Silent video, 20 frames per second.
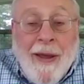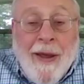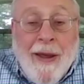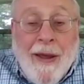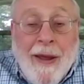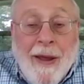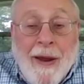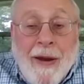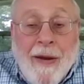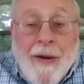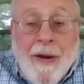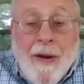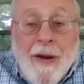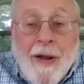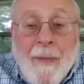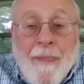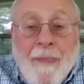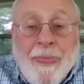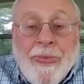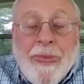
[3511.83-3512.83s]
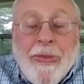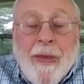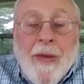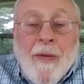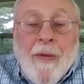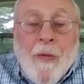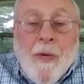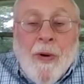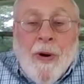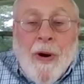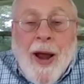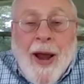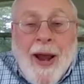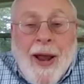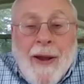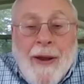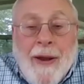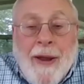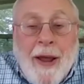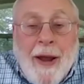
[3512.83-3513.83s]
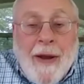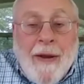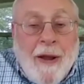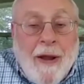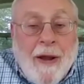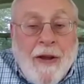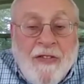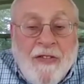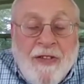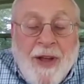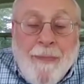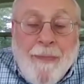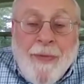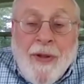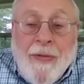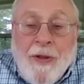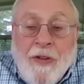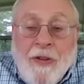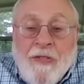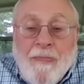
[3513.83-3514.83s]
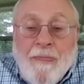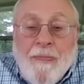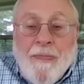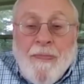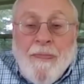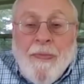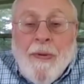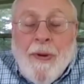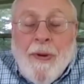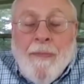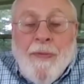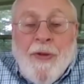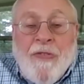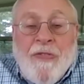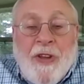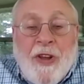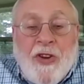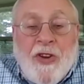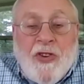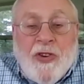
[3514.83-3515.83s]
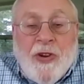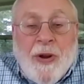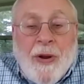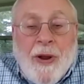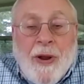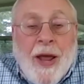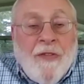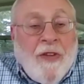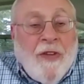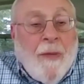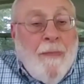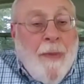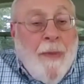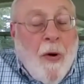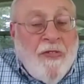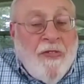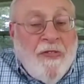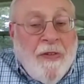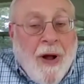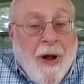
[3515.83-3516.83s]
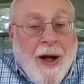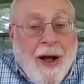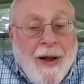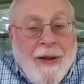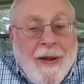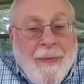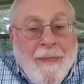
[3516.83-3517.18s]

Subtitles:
and where I had accepted this position as a postdoc